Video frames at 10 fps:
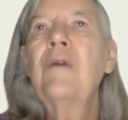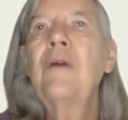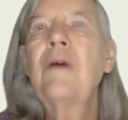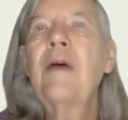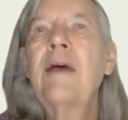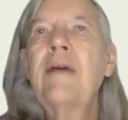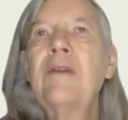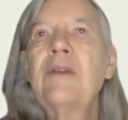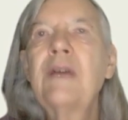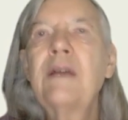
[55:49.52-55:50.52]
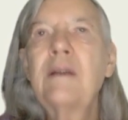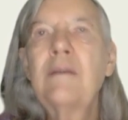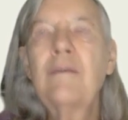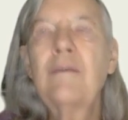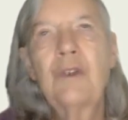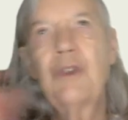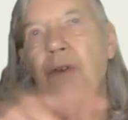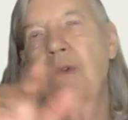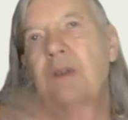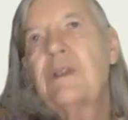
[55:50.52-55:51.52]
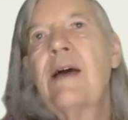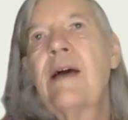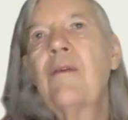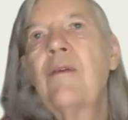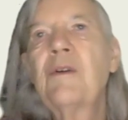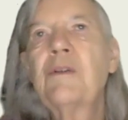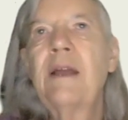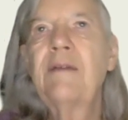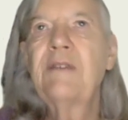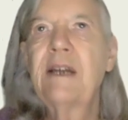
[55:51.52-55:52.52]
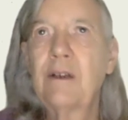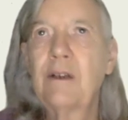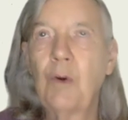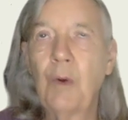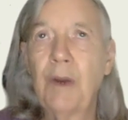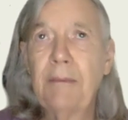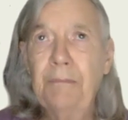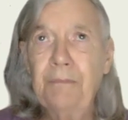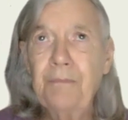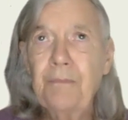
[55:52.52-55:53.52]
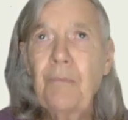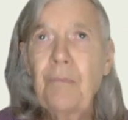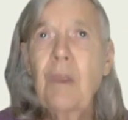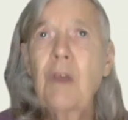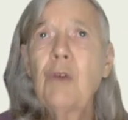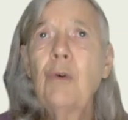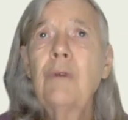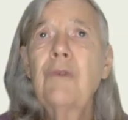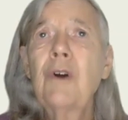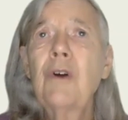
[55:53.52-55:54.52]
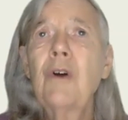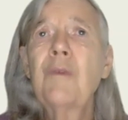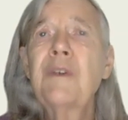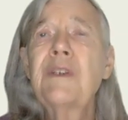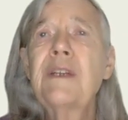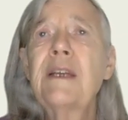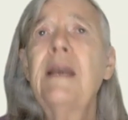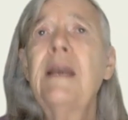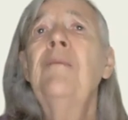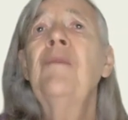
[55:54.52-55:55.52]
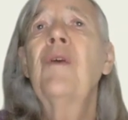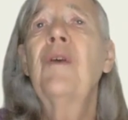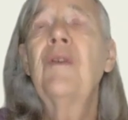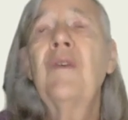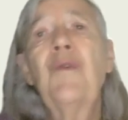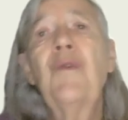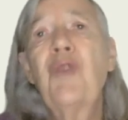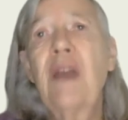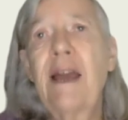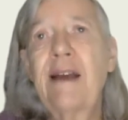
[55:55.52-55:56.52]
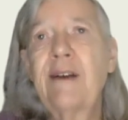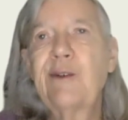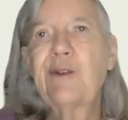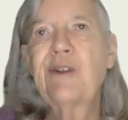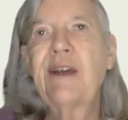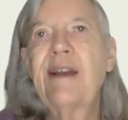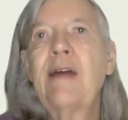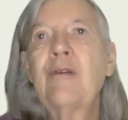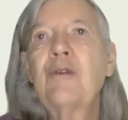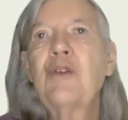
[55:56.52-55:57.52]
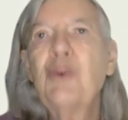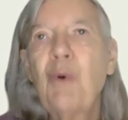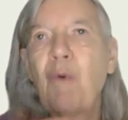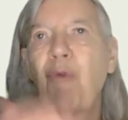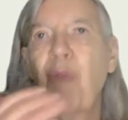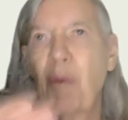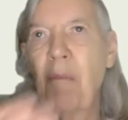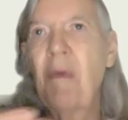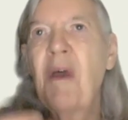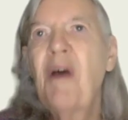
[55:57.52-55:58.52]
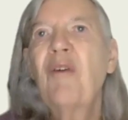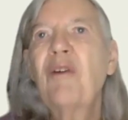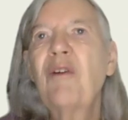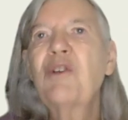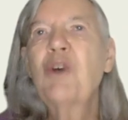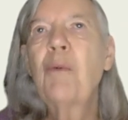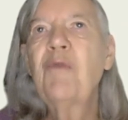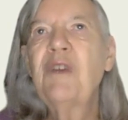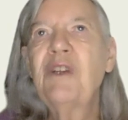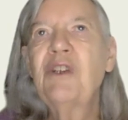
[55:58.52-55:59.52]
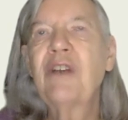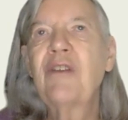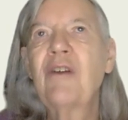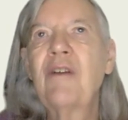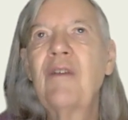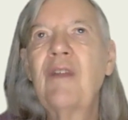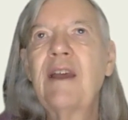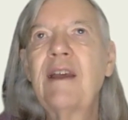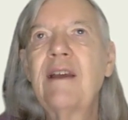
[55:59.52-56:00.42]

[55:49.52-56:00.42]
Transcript: At what is now on the bottom left-hand corner, you have got obviously 3 angles there. Now, 2 of them are on top of each other, aren't they?